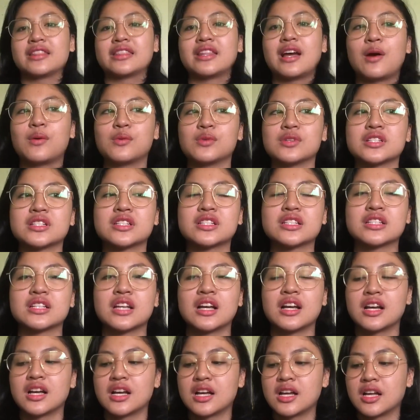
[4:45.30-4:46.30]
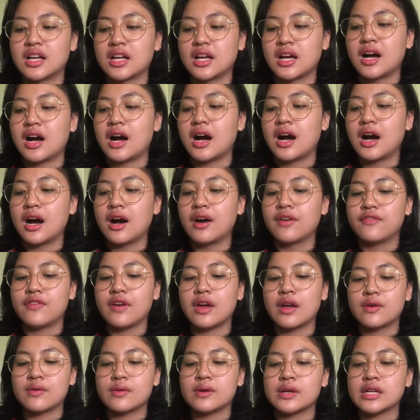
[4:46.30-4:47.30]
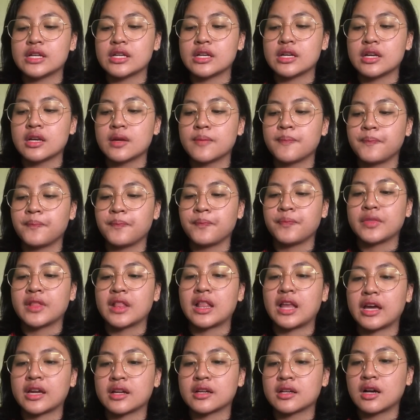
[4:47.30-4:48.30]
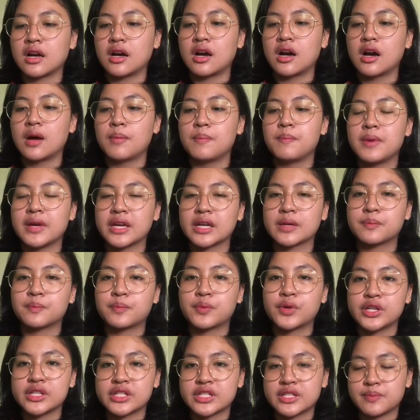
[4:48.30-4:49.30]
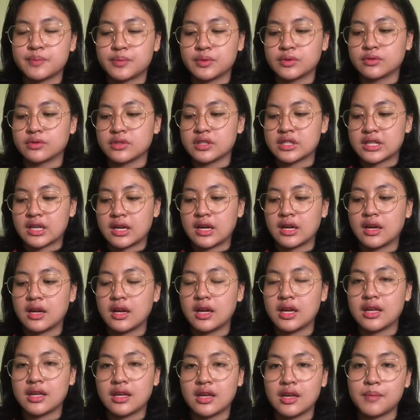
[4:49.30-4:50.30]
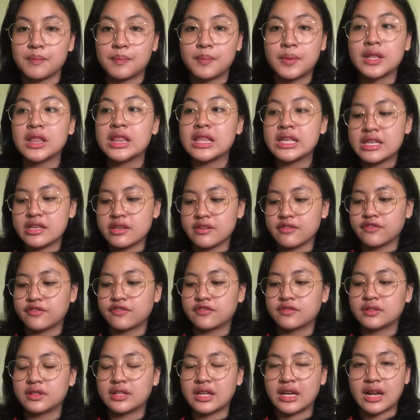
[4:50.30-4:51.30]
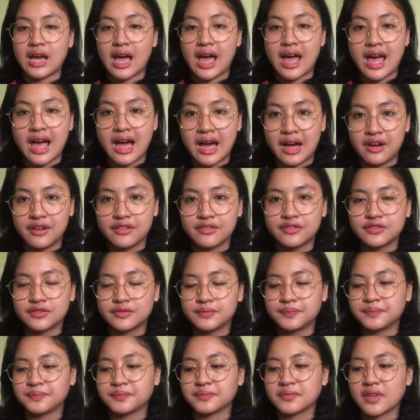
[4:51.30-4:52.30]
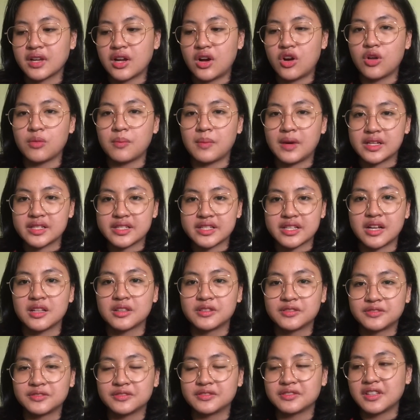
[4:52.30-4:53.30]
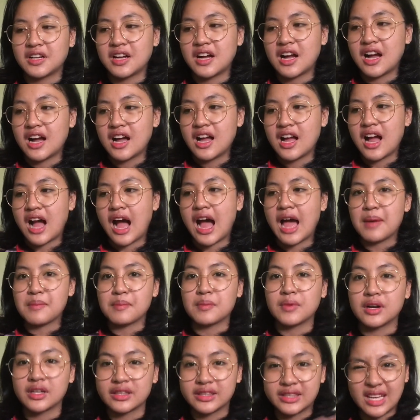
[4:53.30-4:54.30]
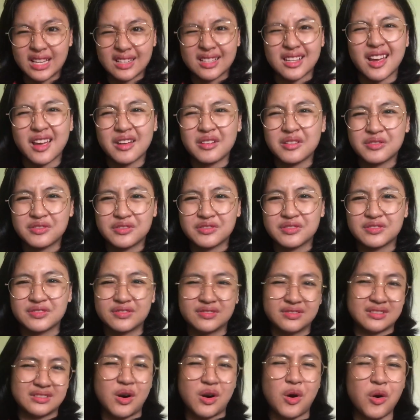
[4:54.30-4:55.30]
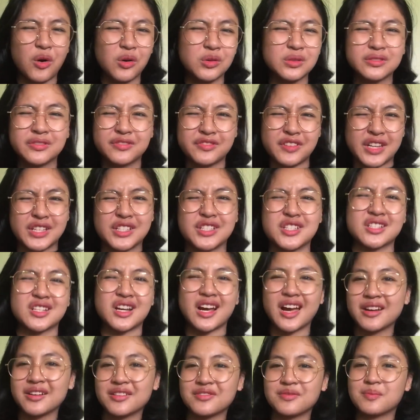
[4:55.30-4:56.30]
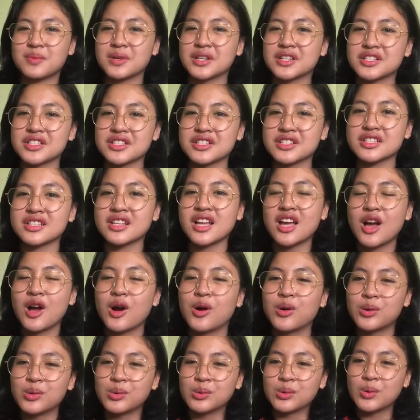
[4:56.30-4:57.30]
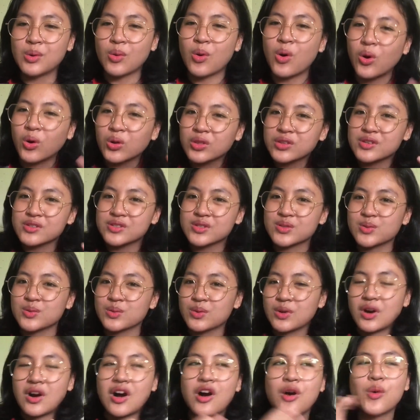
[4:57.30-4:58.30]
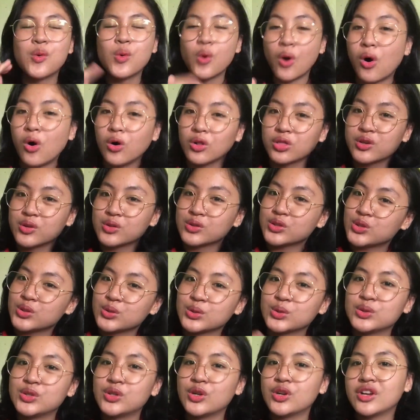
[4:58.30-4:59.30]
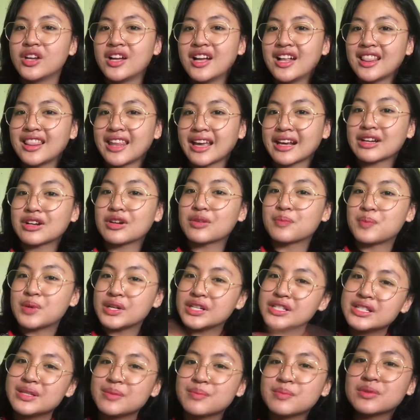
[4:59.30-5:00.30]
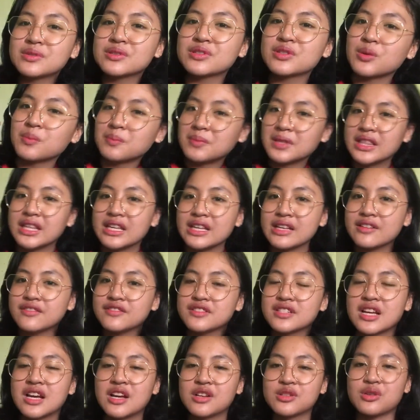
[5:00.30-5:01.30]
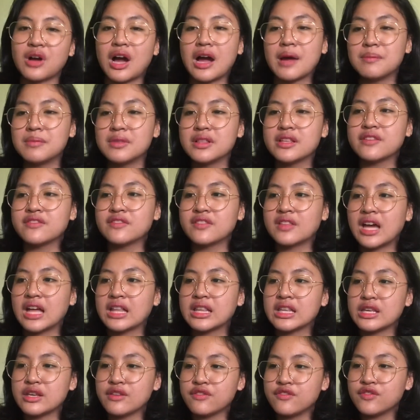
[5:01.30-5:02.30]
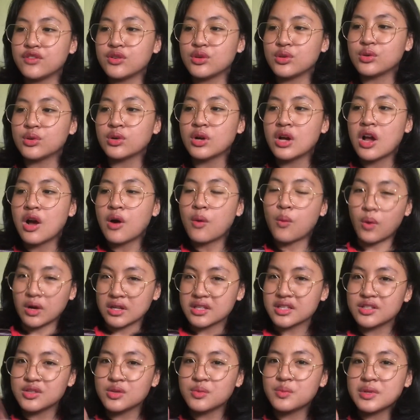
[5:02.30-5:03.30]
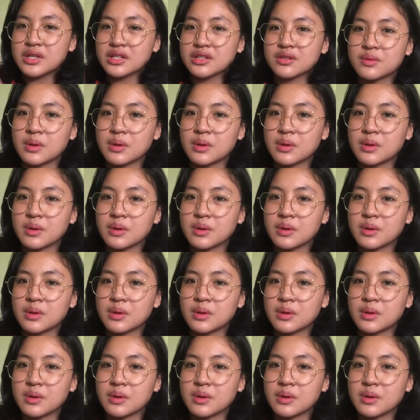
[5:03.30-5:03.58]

that was a very like a big principle inside a eh, belief that I have on myself. I'm that kind of old-fashioned kind of person who hold on to who hold on to like principles or beliefs so i believe that if you wanted to be a